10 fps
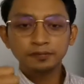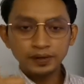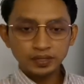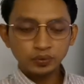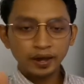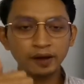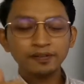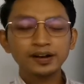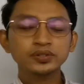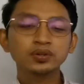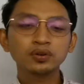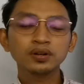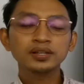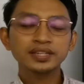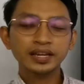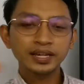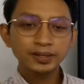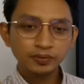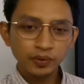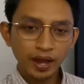First, we have household.
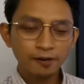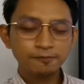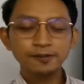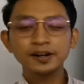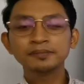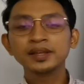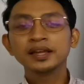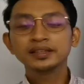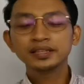Second, we have firm.